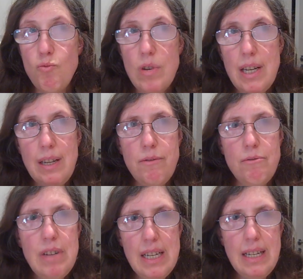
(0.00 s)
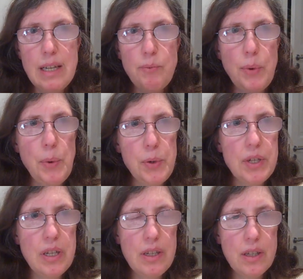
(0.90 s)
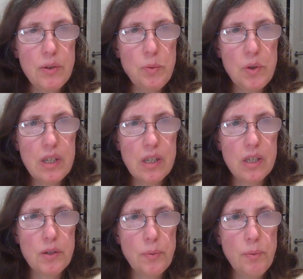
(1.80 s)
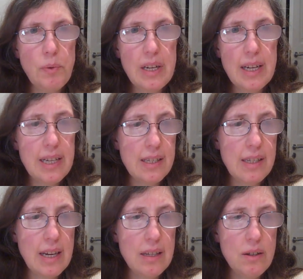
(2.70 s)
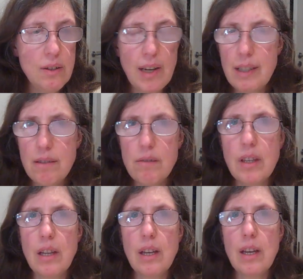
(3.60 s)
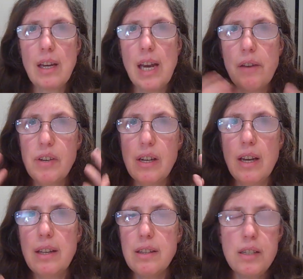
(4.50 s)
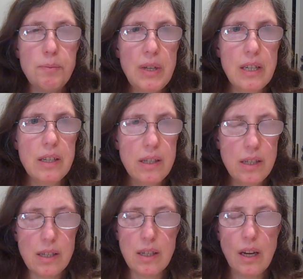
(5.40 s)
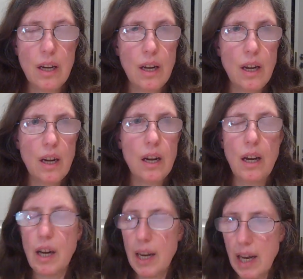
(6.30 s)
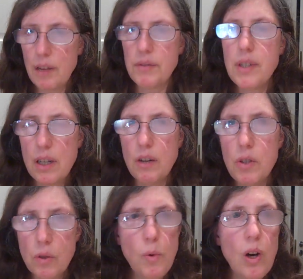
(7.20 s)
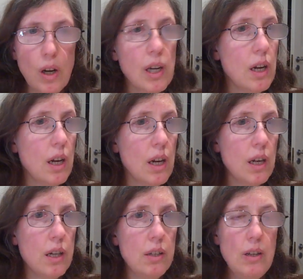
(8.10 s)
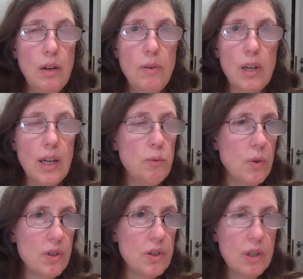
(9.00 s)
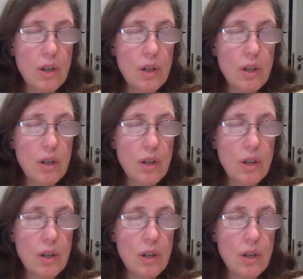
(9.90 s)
really, really important was when I said, look, I have it like this because I have to go to work. You know, I want